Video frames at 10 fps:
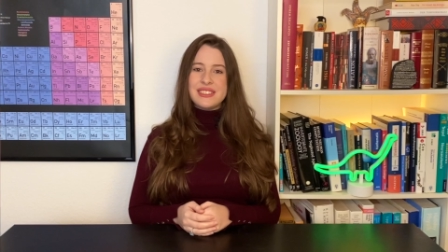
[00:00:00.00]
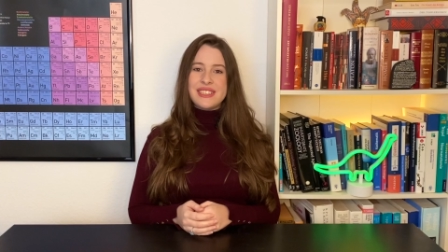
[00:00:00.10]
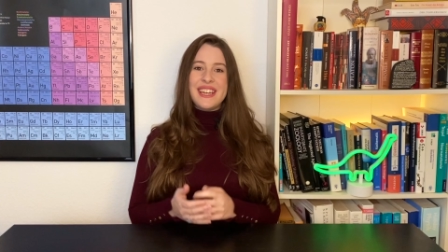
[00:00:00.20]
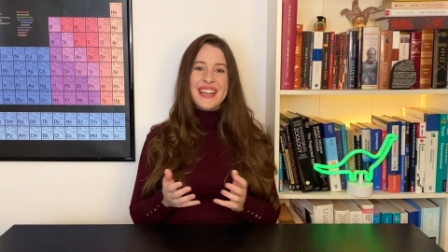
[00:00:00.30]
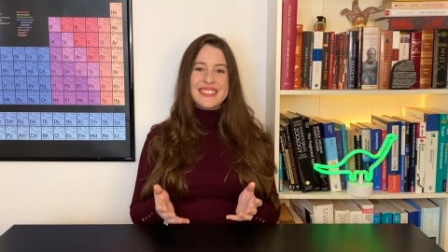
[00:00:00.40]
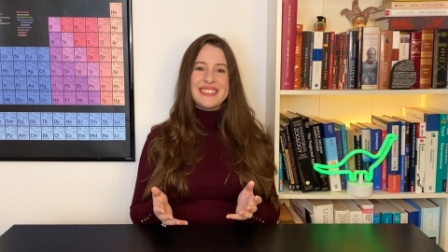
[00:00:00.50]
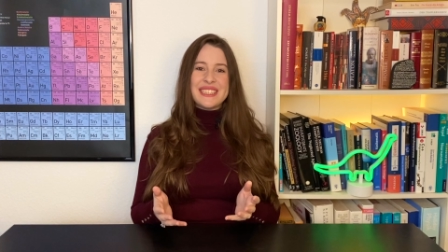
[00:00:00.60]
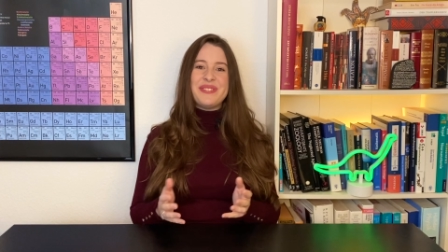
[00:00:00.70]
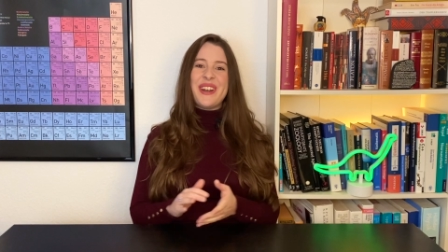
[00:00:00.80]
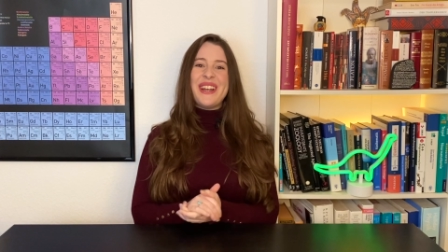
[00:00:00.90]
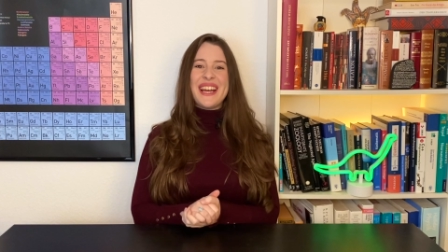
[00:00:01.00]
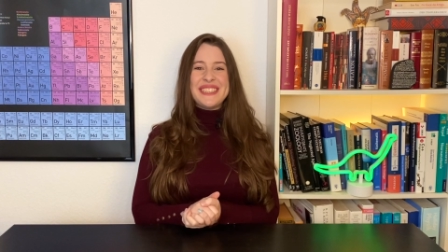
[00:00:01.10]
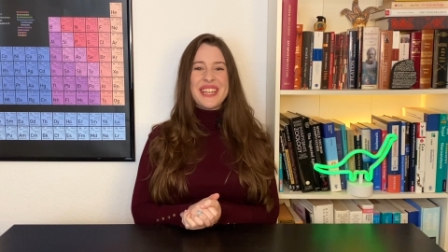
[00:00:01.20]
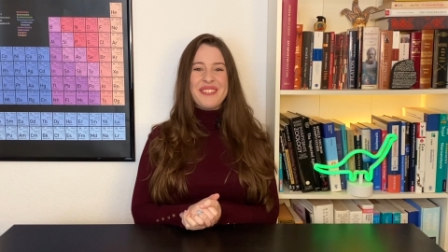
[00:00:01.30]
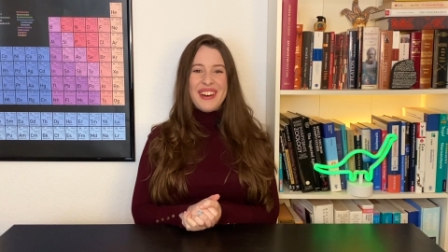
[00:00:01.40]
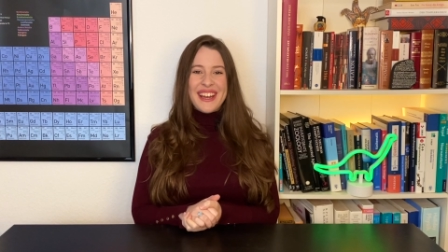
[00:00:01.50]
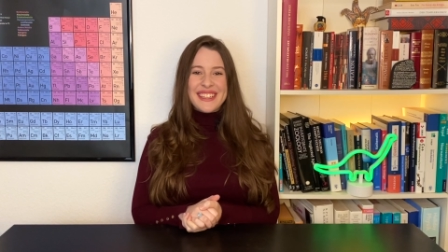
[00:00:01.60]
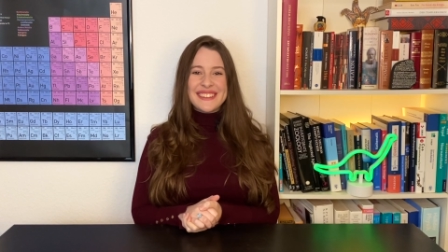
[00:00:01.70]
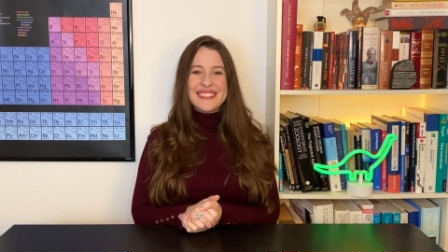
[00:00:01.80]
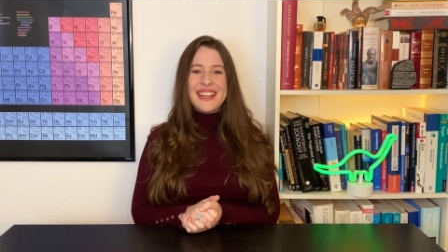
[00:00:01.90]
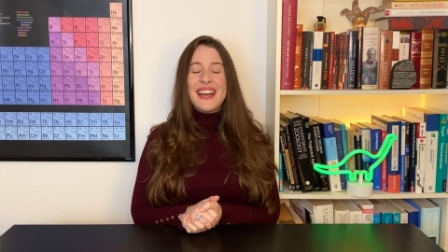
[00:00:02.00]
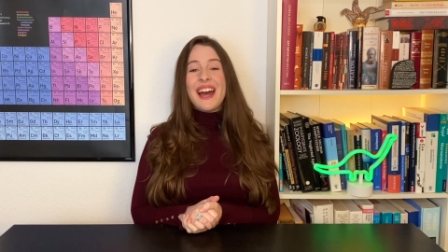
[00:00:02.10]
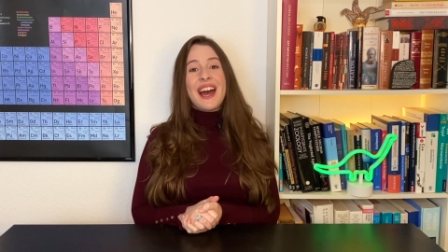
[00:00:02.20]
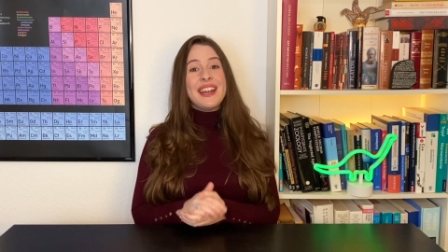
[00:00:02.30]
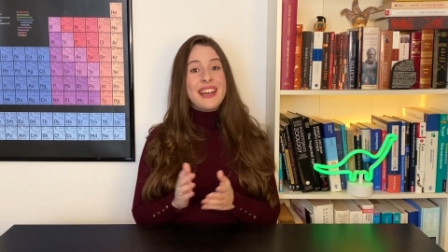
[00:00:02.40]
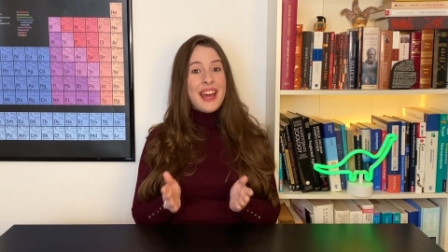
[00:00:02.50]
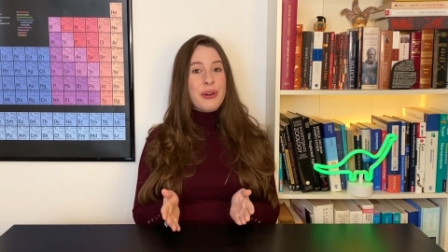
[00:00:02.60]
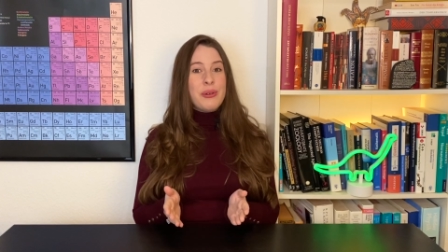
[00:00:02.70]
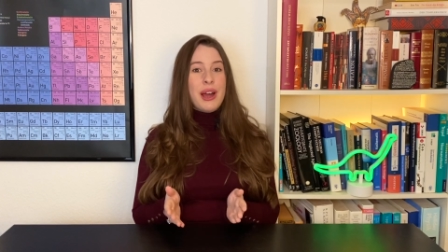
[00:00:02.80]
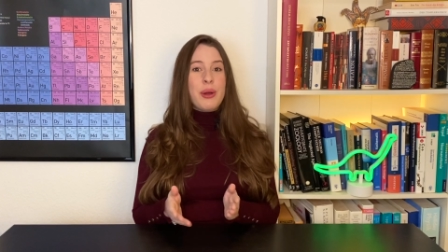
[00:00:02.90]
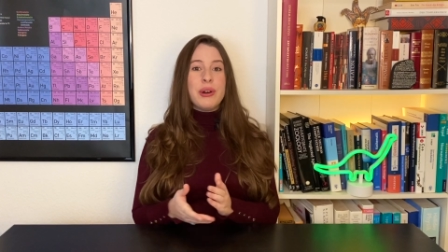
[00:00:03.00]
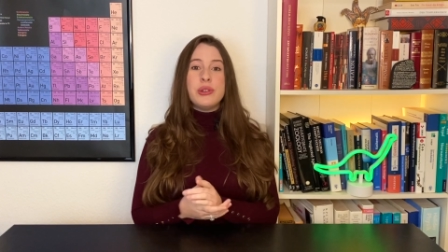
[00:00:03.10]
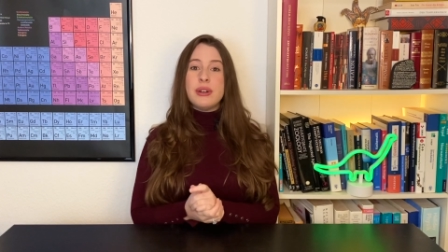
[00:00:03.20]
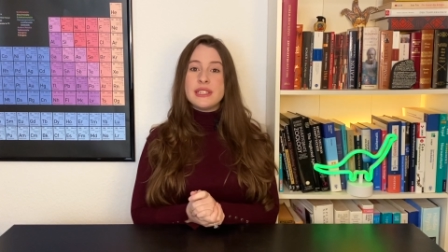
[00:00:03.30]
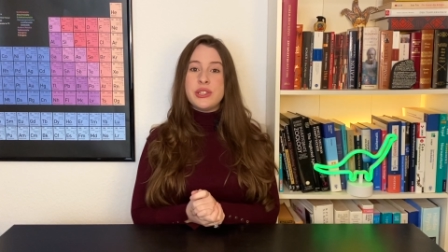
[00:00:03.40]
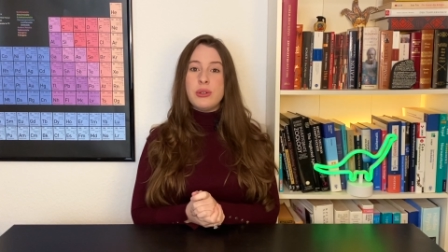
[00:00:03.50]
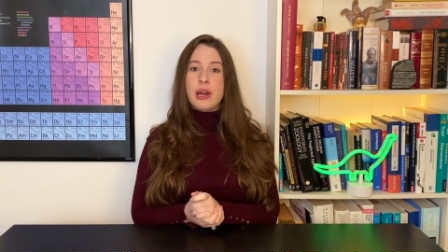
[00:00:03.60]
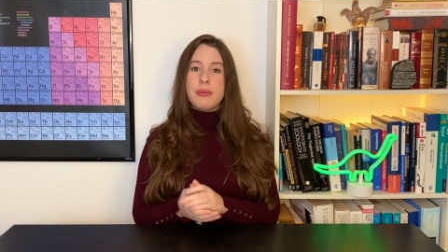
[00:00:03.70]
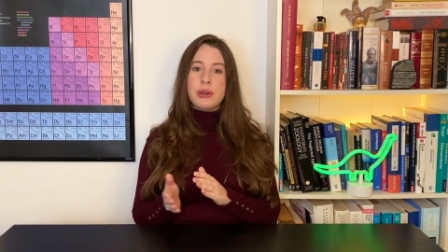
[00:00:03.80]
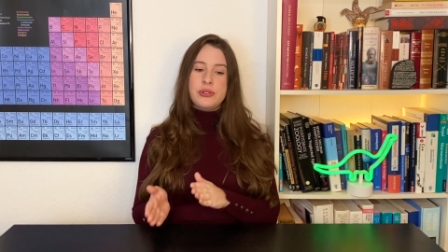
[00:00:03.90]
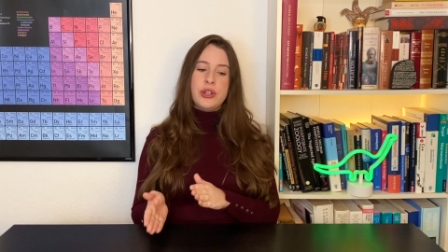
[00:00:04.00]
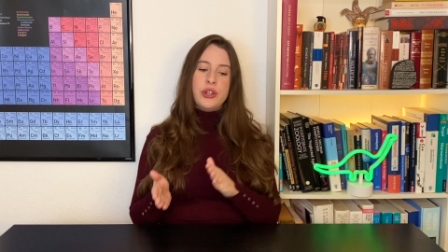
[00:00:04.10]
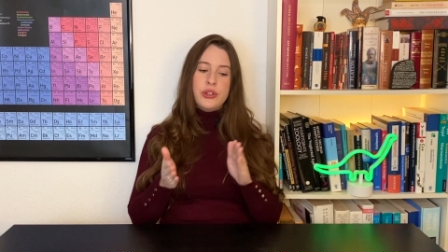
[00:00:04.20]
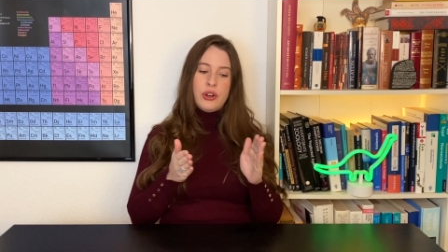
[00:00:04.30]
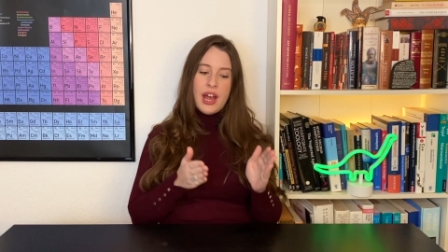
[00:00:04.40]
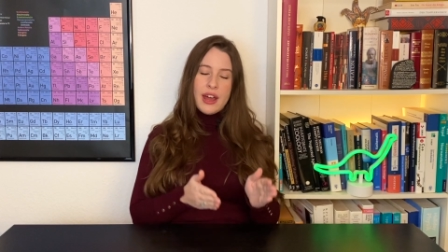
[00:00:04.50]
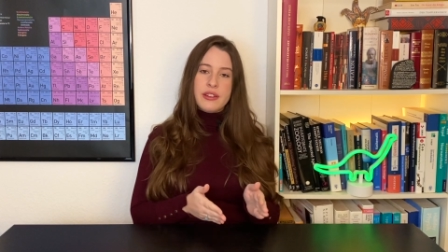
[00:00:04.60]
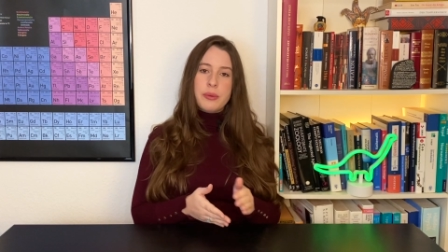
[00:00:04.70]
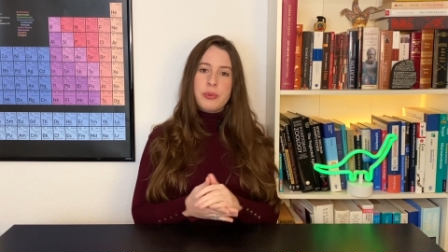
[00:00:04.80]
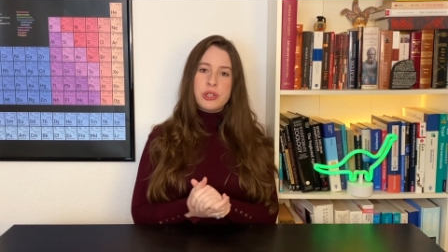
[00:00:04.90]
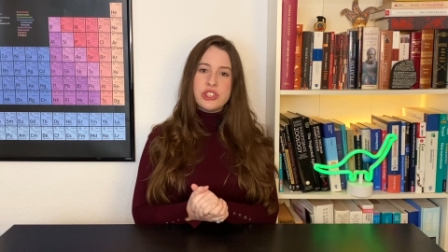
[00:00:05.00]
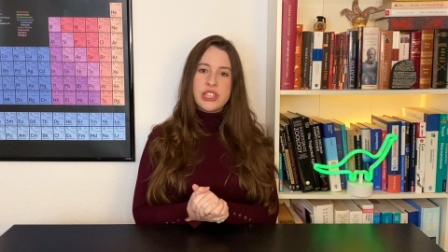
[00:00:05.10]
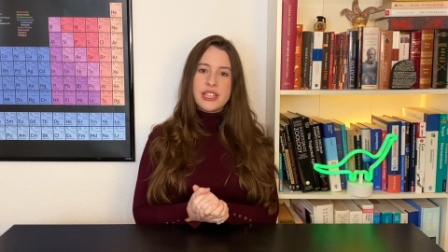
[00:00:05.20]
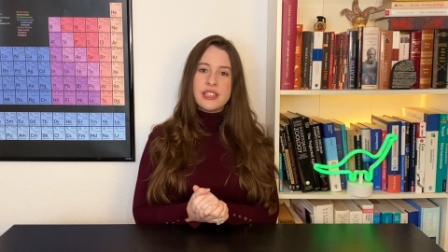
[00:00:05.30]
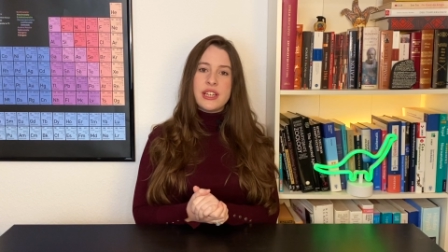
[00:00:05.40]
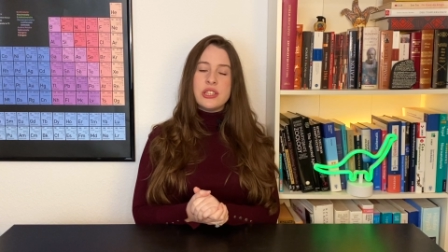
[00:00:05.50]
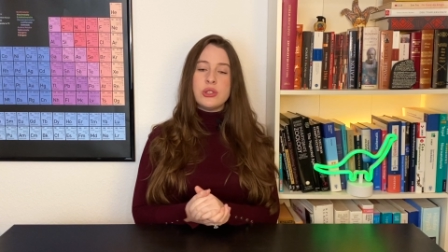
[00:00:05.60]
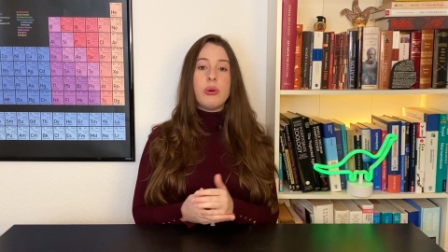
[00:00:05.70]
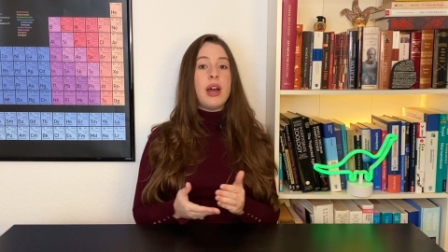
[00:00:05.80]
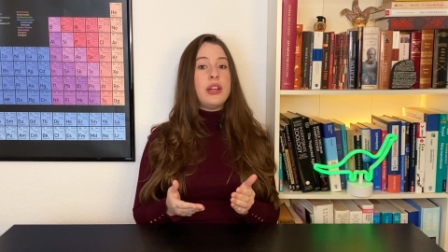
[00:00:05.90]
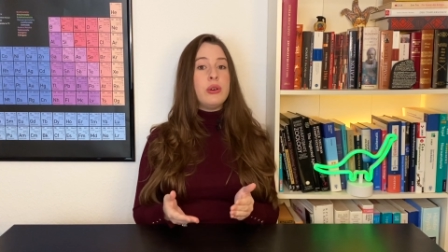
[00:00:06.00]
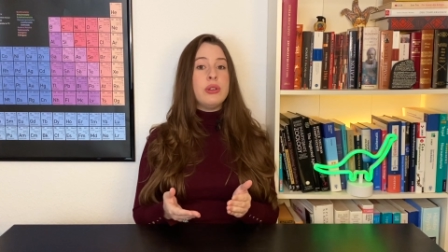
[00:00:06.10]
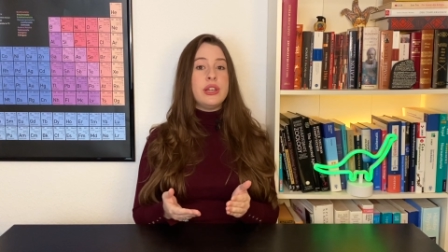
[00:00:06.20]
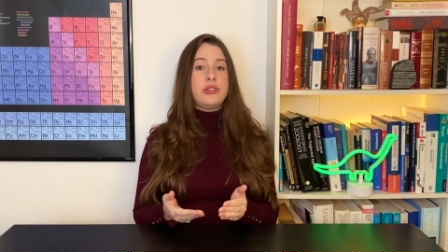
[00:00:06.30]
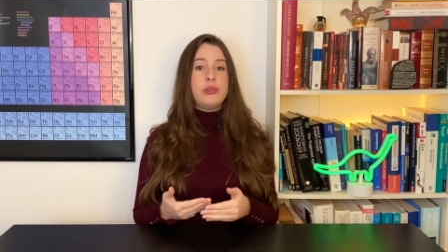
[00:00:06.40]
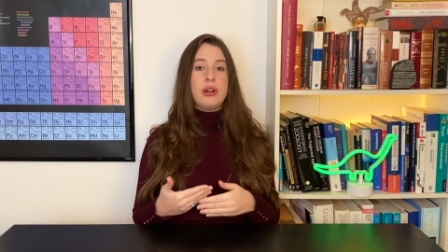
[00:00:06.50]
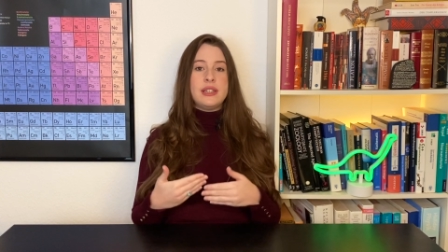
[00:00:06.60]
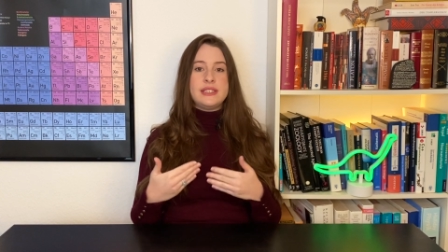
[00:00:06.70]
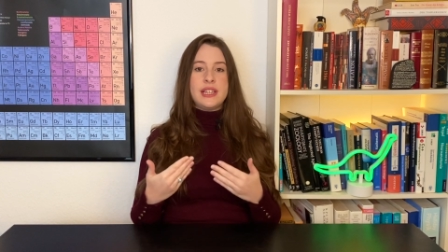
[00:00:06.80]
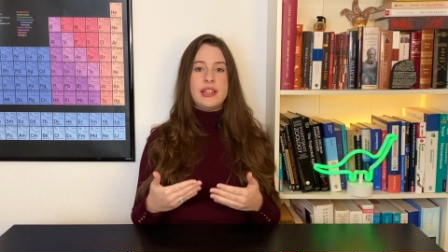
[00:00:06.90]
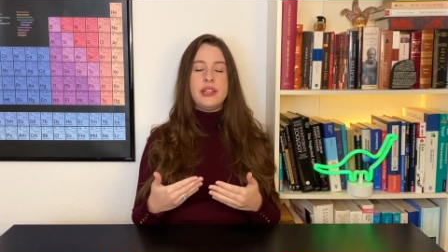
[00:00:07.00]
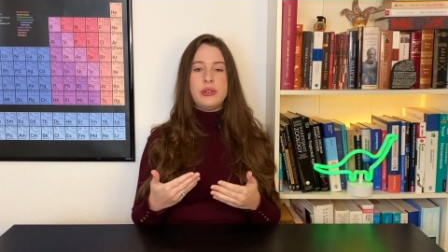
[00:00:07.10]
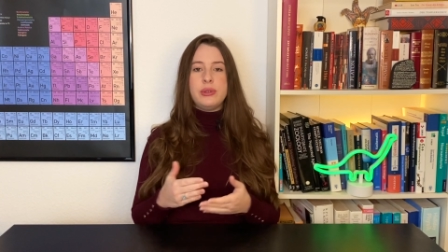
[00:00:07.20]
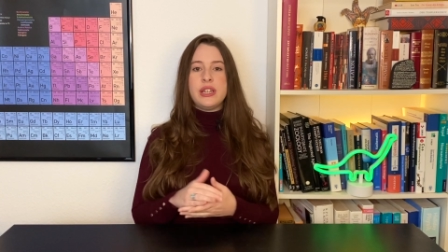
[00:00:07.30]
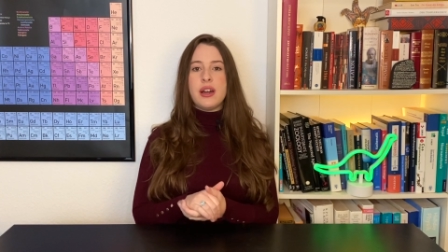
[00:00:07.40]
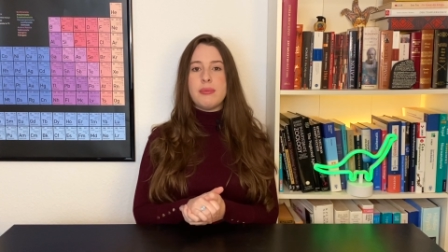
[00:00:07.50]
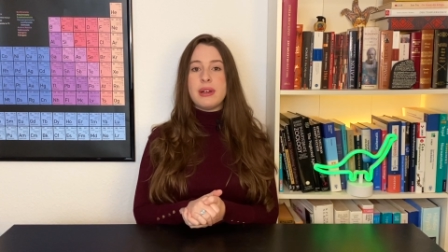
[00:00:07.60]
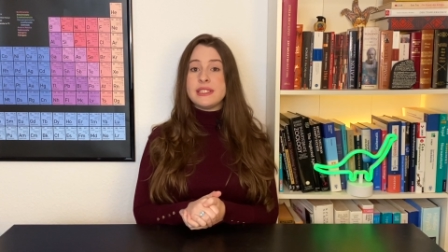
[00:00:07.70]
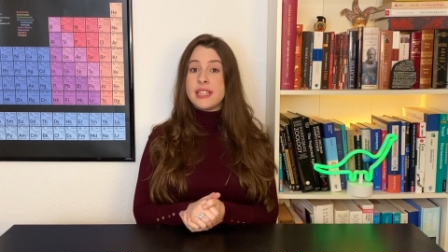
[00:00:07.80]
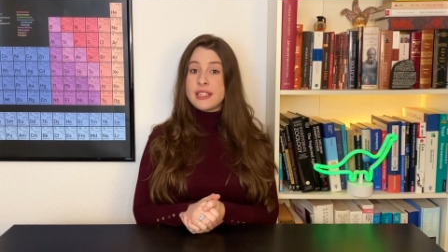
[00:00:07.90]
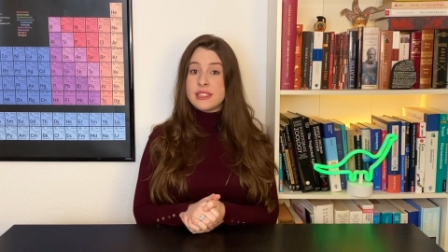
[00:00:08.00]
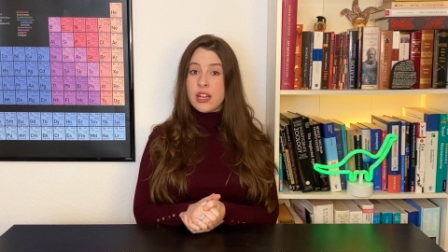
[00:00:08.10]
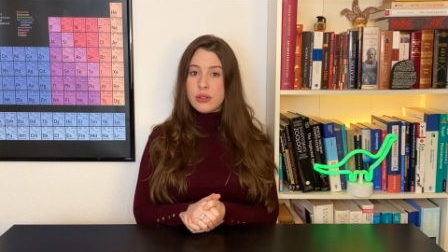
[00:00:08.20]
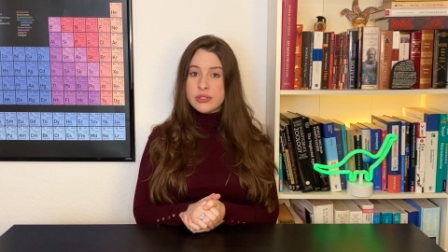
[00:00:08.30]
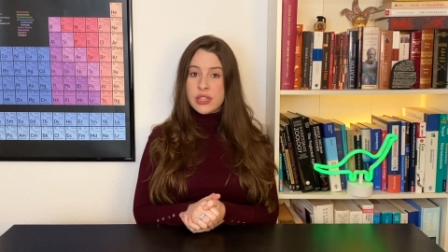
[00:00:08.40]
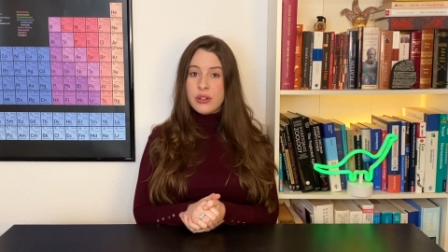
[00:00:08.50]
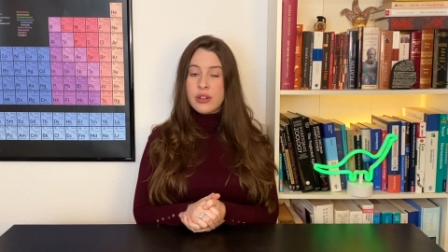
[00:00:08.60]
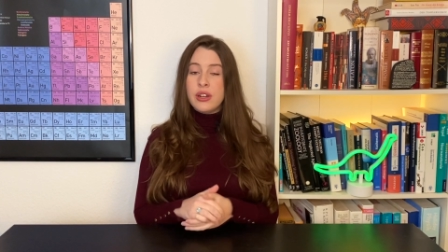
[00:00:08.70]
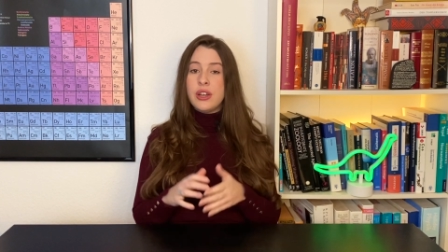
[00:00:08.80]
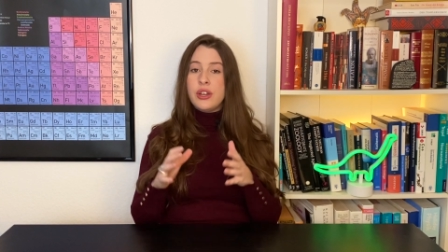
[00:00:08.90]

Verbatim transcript: yes that's very nice advice and now I want to ask you about your other project. So I know that you are studying to become a sex counselor.